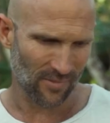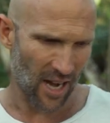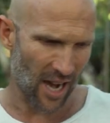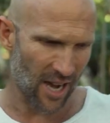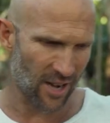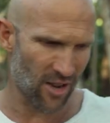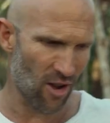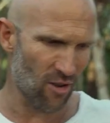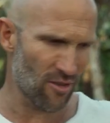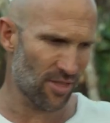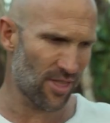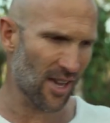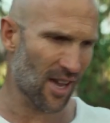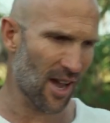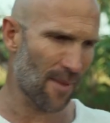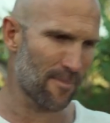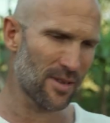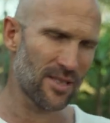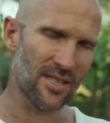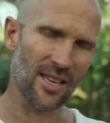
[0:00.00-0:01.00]
I don't think
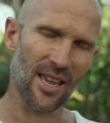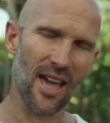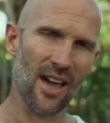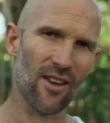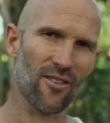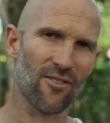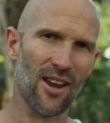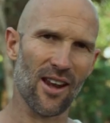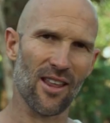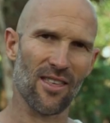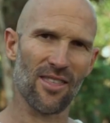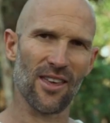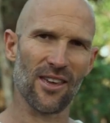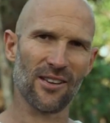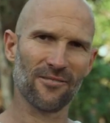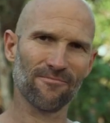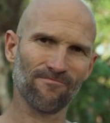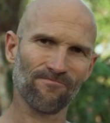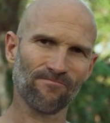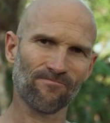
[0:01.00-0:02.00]
I'm missing out on
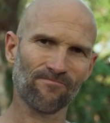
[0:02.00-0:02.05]
anything.